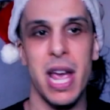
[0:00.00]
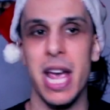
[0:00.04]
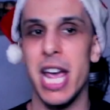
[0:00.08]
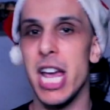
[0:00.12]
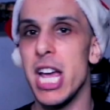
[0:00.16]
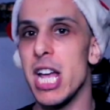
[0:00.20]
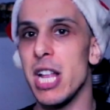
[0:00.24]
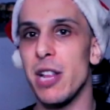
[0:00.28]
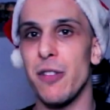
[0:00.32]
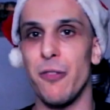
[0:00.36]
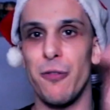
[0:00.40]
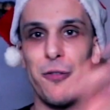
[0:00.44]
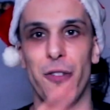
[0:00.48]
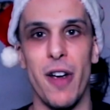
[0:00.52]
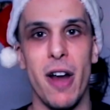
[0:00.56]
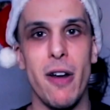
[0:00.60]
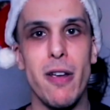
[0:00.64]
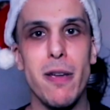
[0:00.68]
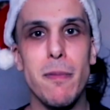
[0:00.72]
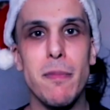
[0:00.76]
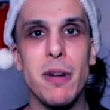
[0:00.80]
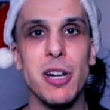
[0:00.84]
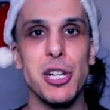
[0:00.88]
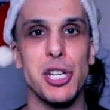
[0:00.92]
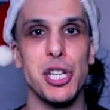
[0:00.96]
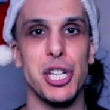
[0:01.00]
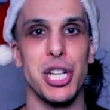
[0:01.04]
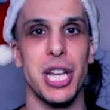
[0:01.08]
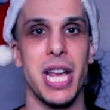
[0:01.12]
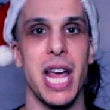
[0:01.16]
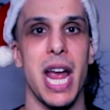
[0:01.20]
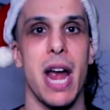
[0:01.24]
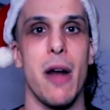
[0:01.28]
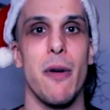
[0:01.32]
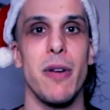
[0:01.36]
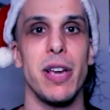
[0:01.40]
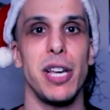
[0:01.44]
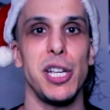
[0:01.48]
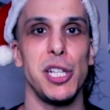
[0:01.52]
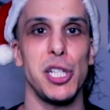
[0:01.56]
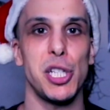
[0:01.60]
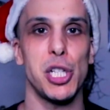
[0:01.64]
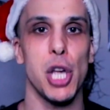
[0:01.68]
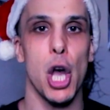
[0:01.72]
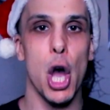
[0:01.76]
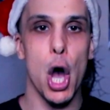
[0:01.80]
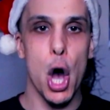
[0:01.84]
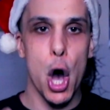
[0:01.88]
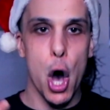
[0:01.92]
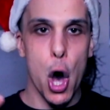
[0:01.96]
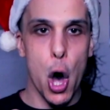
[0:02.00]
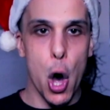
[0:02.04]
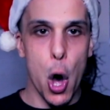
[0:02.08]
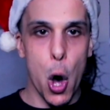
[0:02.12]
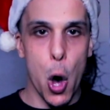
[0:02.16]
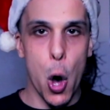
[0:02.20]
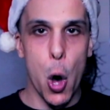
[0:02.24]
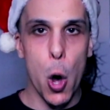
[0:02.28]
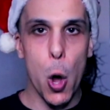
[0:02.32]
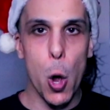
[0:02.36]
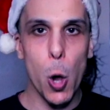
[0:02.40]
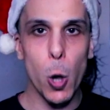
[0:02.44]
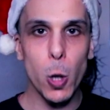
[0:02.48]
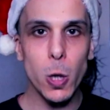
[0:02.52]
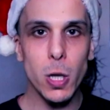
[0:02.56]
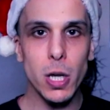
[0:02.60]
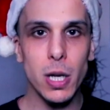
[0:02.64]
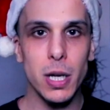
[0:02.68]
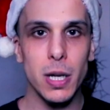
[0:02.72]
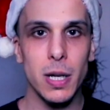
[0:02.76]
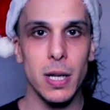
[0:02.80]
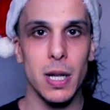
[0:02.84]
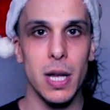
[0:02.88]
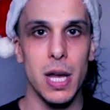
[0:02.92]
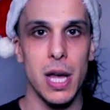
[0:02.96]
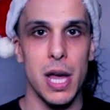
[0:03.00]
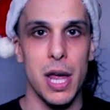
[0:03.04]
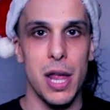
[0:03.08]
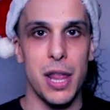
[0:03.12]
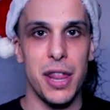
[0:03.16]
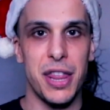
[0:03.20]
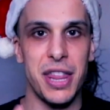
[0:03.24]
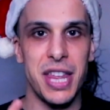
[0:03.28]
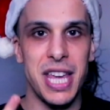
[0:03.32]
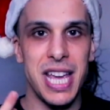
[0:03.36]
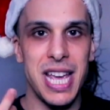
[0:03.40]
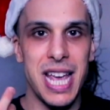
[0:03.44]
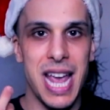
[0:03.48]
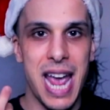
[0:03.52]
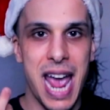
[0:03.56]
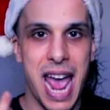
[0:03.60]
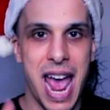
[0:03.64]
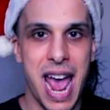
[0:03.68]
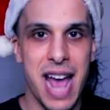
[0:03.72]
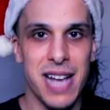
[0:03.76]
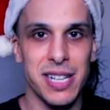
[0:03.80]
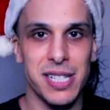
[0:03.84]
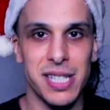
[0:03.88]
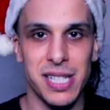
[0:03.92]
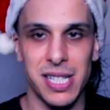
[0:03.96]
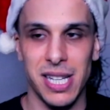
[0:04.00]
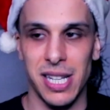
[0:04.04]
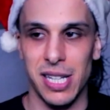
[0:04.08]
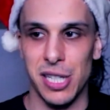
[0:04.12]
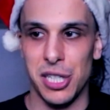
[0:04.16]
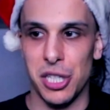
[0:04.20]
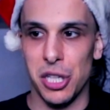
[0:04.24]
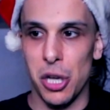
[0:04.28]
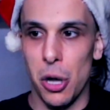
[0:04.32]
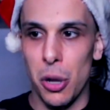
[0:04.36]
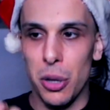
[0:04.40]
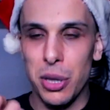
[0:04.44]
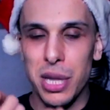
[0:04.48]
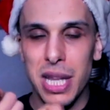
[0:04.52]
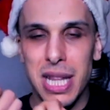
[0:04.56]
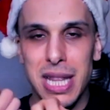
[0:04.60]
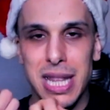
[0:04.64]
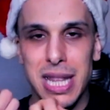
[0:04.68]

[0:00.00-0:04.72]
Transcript: It very much carries all the essence, all the